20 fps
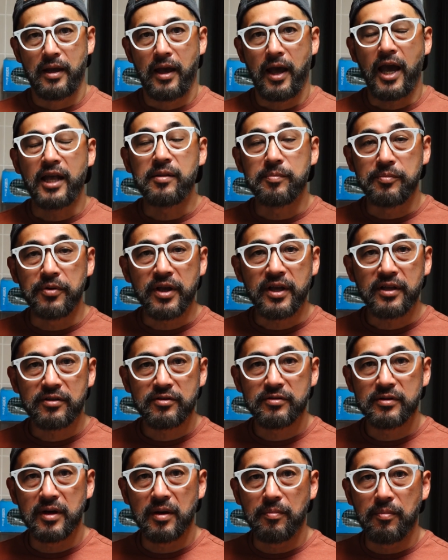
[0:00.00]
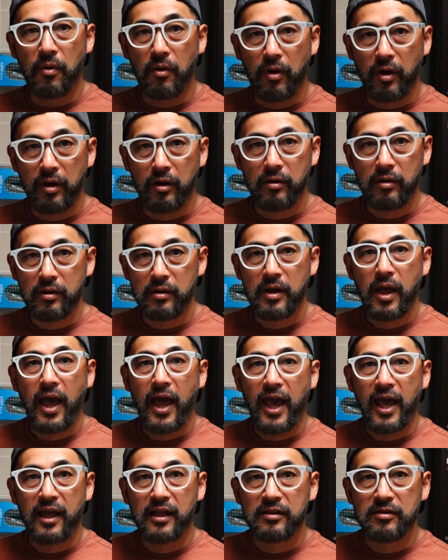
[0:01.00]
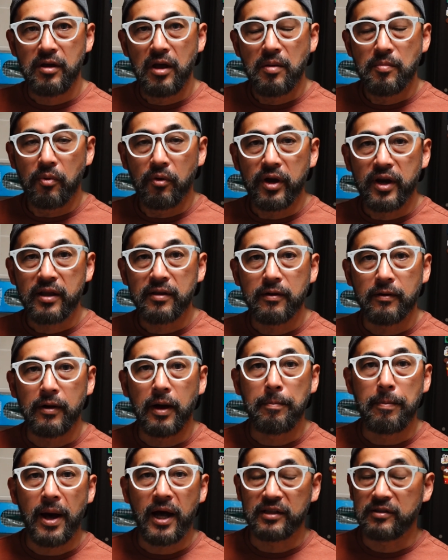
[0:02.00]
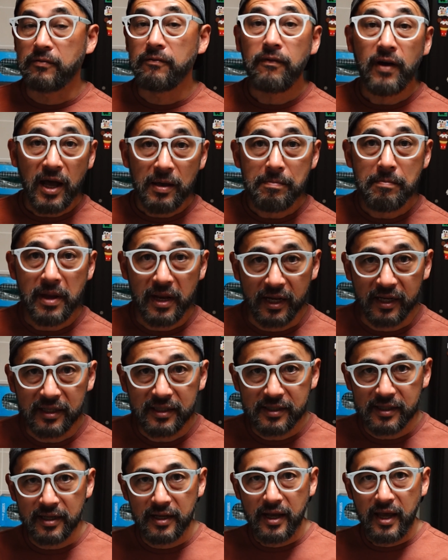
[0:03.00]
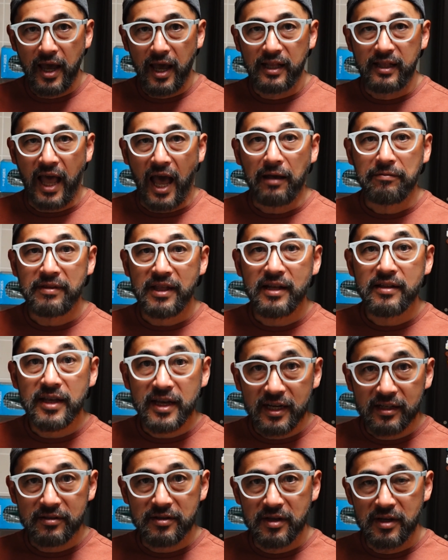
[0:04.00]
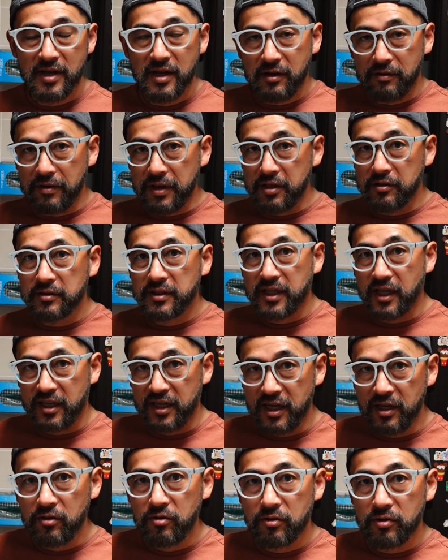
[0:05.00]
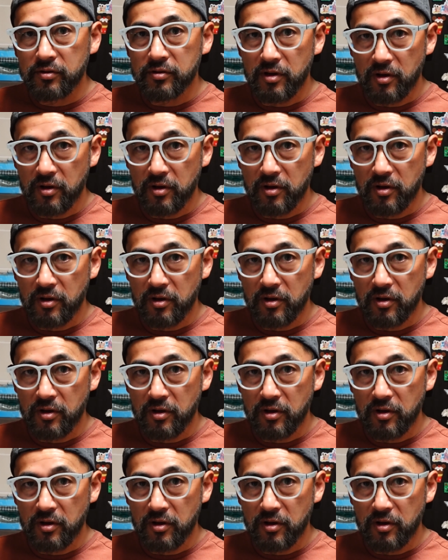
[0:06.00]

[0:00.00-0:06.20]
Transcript: and bring to a boil and boiling about 5 minutes. And after that, reduce the heat to